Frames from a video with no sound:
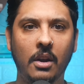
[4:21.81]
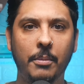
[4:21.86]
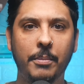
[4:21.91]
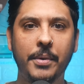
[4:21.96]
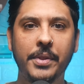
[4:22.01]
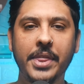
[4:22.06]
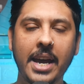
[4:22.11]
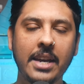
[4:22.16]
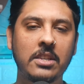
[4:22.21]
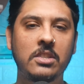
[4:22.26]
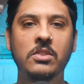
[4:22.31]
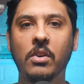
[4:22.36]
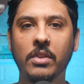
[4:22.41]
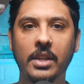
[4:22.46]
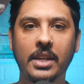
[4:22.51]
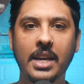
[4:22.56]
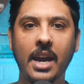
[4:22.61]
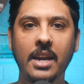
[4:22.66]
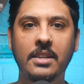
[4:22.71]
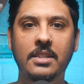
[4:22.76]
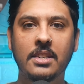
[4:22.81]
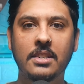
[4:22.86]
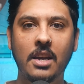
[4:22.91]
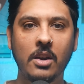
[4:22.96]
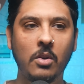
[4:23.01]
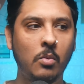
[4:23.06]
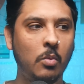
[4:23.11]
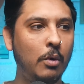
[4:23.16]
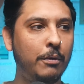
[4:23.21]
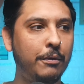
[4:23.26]
But that's not the case. It's
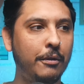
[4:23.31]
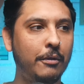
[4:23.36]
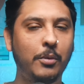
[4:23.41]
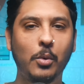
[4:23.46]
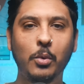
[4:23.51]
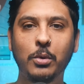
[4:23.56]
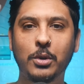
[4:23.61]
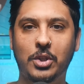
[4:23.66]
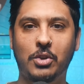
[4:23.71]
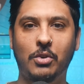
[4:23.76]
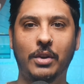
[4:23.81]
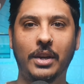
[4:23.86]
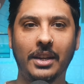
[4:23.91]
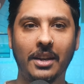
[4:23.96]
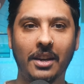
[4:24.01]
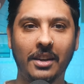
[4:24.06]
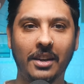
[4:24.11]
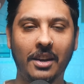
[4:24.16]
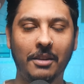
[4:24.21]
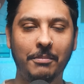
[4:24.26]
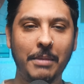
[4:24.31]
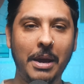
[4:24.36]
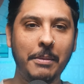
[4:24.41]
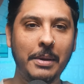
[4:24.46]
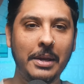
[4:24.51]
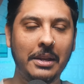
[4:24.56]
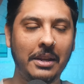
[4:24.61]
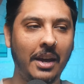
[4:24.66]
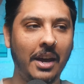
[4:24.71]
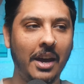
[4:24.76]
like Wolf of Wall Street, and you know,
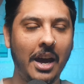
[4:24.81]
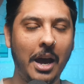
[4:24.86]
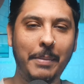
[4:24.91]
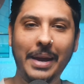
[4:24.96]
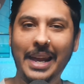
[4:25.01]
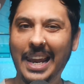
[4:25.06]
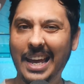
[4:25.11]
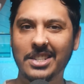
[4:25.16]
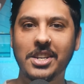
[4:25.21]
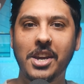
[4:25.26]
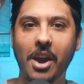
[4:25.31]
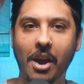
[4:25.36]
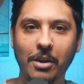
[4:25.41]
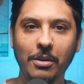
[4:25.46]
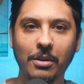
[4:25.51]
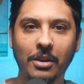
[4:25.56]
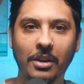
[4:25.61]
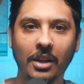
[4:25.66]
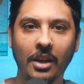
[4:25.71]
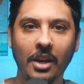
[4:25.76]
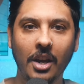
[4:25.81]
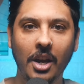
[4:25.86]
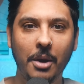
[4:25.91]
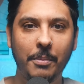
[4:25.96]
maybe a bit less coke,